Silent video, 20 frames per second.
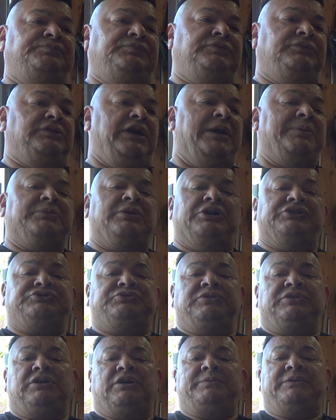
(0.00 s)
game
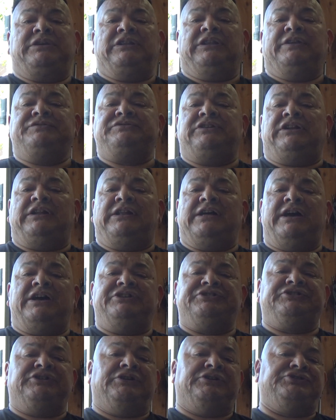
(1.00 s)
country. I mean, he lives in
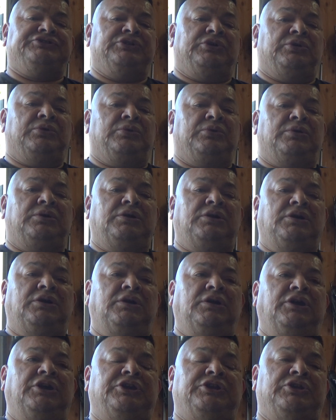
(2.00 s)
Alaska, so
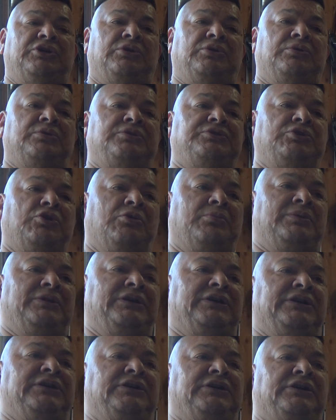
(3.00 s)
you know,
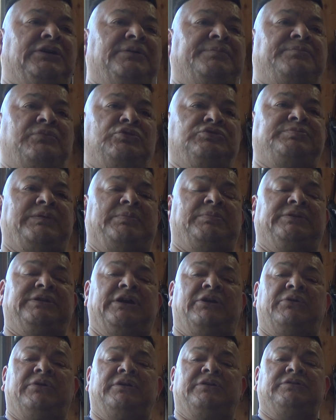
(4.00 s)
normally most people
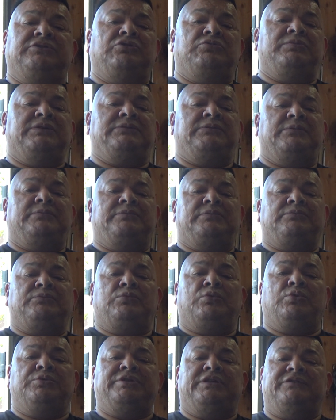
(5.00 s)
carry no minimum
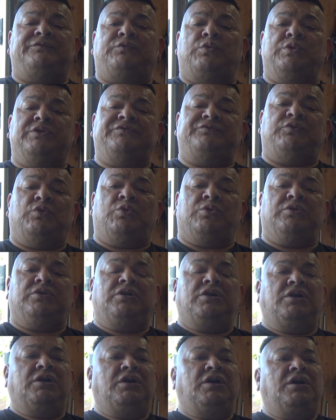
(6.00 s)
more than a 44.
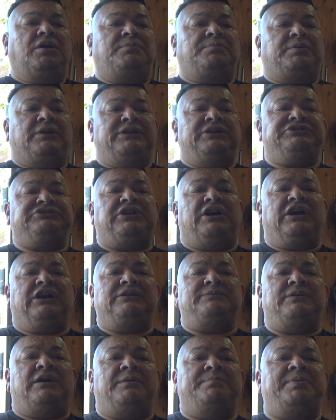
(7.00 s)
But he's
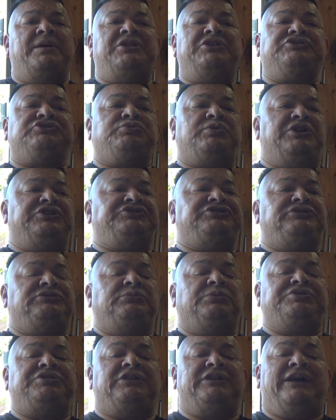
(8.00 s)
talking about penetration
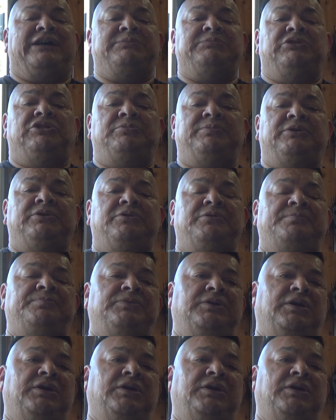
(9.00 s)
with a 9mm,